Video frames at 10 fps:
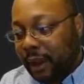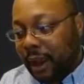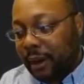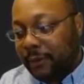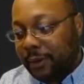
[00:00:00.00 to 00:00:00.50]

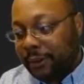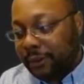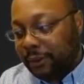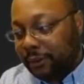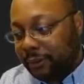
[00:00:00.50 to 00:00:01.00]
I want
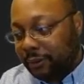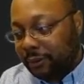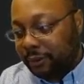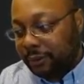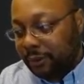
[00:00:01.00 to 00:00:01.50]

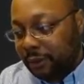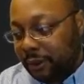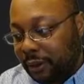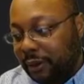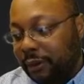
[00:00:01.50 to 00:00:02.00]
to
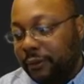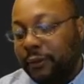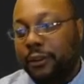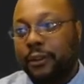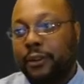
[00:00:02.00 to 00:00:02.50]
go
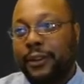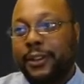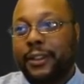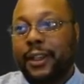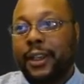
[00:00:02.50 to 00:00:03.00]
over
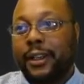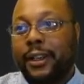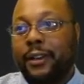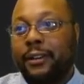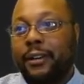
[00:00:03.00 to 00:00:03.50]
this line
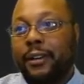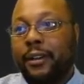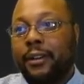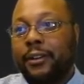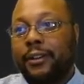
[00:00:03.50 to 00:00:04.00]
here.
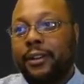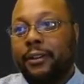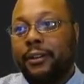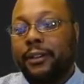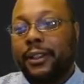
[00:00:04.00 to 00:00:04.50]

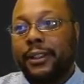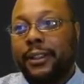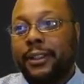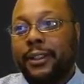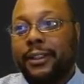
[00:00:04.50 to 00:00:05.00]
So this
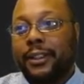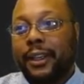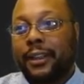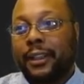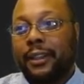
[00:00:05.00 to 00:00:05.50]
is the
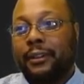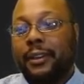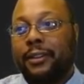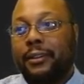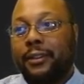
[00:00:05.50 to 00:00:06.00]
exact thing you
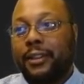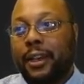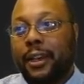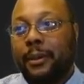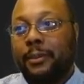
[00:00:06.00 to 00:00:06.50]
need to
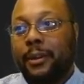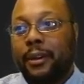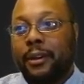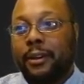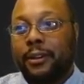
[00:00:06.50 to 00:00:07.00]
type
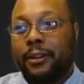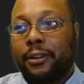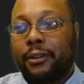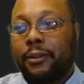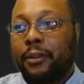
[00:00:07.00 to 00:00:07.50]

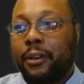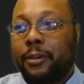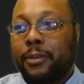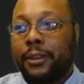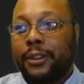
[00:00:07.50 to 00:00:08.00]
to
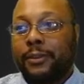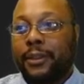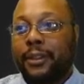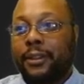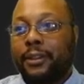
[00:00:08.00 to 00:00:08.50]
print
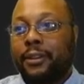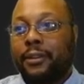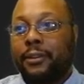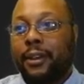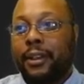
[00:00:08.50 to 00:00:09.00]
something to the
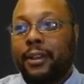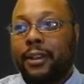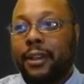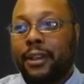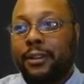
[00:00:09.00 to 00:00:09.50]
screen, the
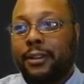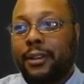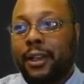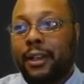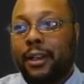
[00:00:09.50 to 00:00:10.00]

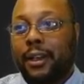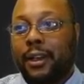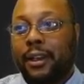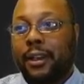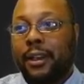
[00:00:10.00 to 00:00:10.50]

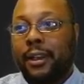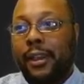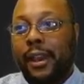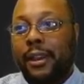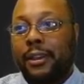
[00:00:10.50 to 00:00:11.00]
console.log.
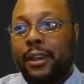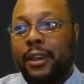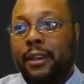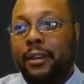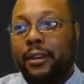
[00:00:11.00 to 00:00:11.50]
And
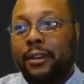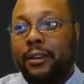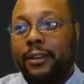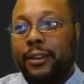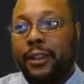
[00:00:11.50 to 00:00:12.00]
then
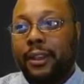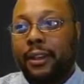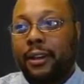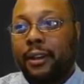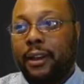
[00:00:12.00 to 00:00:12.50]
you
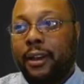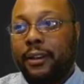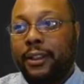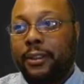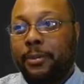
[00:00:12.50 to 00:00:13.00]
see
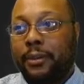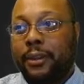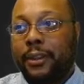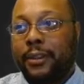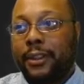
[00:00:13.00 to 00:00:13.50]
these
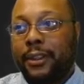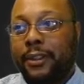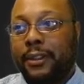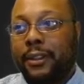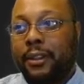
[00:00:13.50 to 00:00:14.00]

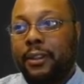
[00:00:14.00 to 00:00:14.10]
parentheses.